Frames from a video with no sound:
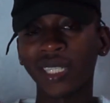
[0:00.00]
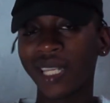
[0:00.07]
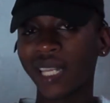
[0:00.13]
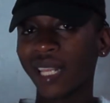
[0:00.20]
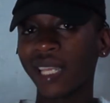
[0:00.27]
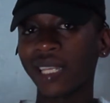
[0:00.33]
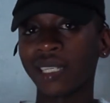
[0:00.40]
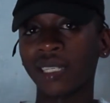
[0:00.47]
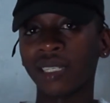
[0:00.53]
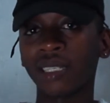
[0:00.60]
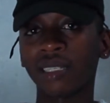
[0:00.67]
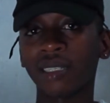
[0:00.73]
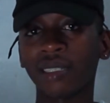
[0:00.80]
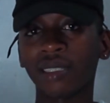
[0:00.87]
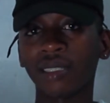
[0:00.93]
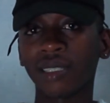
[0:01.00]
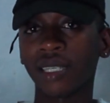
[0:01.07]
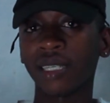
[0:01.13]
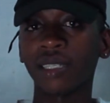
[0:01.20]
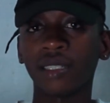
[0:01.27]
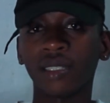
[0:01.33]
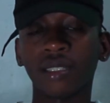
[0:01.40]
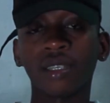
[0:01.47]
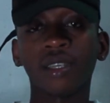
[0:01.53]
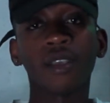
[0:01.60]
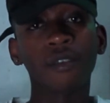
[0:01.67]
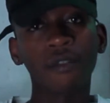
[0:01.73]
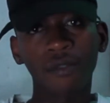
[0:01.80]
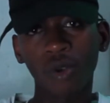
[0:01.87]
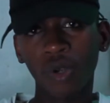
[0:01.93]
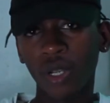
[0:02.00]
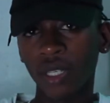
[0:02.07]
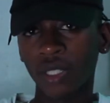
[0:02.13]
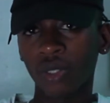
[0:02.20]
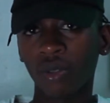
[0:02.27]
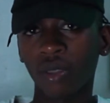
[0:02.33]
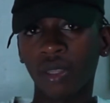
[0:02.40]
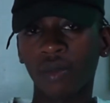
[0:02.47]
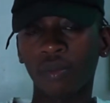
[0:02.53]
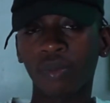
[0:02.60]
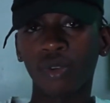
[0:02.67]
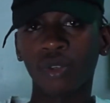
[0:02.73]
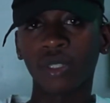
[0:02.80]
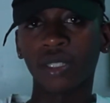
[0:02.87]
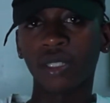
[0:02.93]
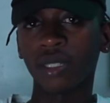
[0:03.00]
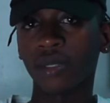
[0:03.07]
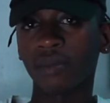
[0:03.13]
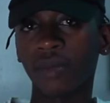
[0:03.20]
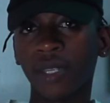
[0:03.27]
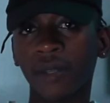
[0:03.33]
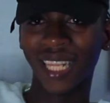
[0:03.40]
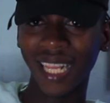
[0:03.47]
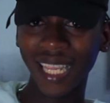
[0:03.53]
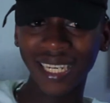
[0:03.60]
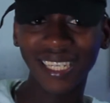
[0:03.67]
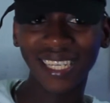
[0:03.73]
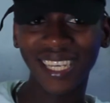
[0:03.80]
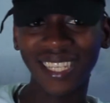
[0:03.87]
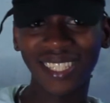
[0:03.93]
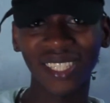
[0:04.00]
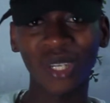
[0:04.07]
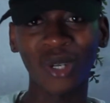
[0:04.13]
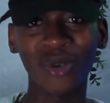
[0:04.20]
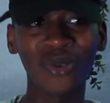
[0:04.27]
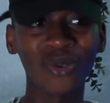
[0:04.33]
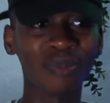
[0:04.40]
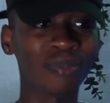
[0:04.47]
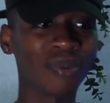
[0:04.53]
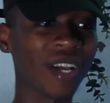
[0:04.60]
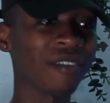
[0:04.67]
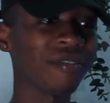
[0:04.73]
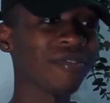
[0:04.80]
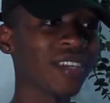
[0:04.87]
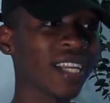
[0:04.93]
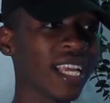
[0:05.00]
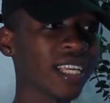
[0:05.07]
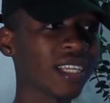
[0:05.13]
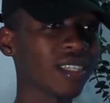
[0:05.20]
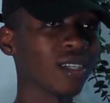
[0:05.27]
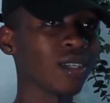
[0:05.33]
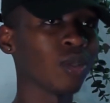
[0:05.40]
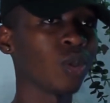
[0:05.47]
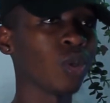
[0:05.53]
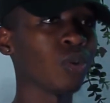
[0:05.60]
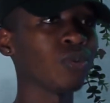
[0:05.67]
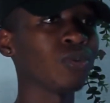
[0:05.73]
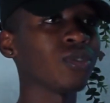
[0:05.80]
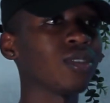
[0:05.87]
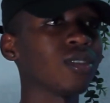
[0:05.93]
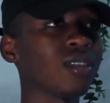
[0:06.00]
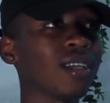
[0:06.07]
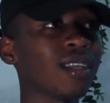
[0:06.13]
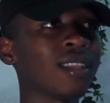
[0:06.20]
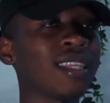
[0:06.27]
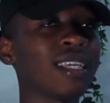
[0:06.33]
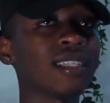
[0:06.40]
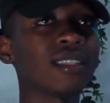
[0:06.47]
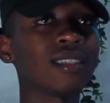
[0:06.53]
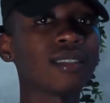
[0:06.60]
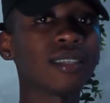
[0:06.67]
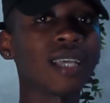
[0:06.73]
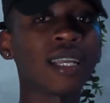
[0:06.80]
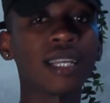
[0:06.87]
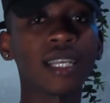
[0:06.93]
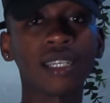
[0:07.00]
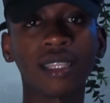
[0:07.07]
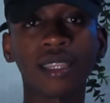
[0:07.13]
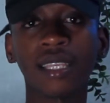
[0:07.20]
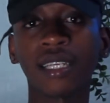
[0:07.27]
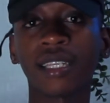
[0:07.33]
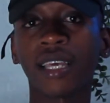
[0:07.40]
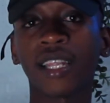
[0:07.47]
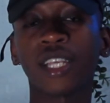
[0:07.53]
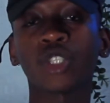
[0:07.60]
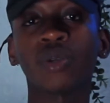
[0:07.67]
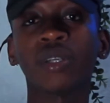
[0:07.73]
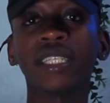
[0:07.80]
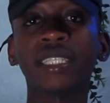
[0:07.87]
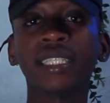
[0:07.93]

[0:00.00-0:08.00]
trading skills. Focus on the process, man. Trading as a group, I feel like those that's another thing that actually